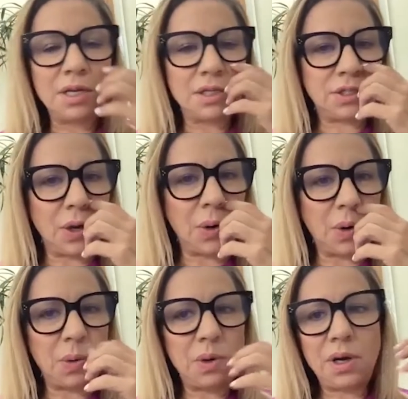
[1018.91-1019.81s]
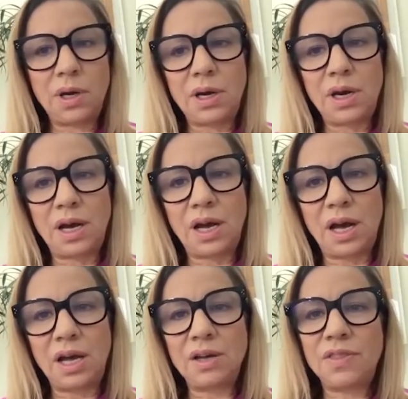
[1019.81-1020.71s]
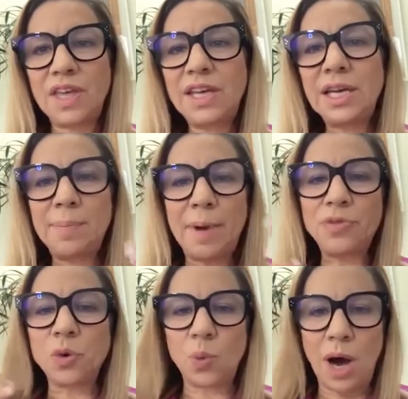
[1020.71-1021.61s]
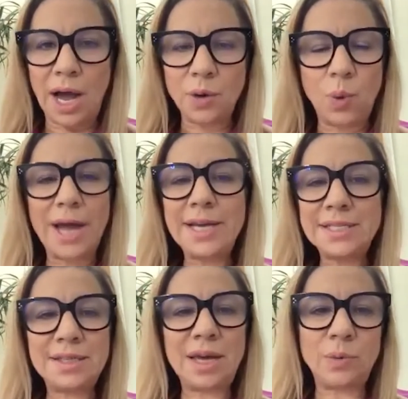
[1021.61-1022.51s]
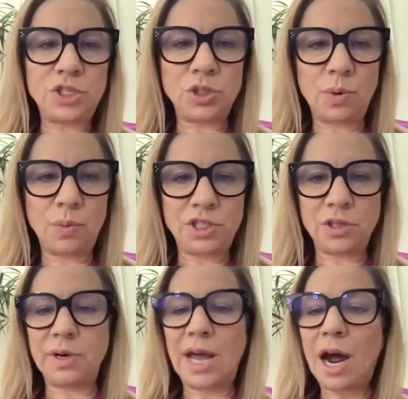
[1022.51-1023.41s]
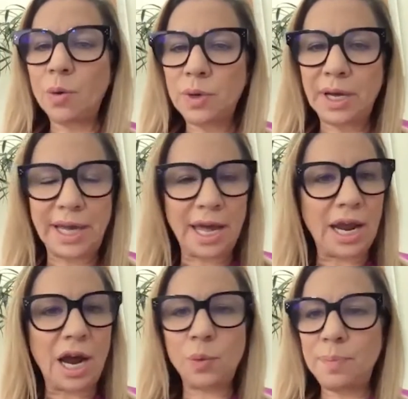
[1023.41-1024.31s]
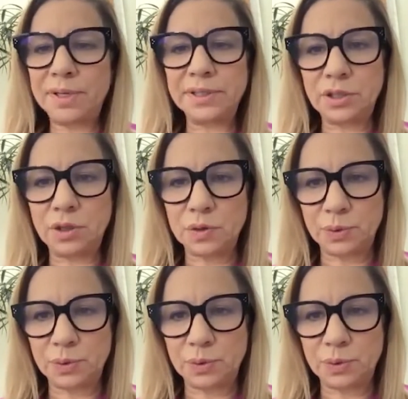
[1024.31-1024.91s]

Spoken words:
So thinking about the why is it that we do what we do, and how are we building those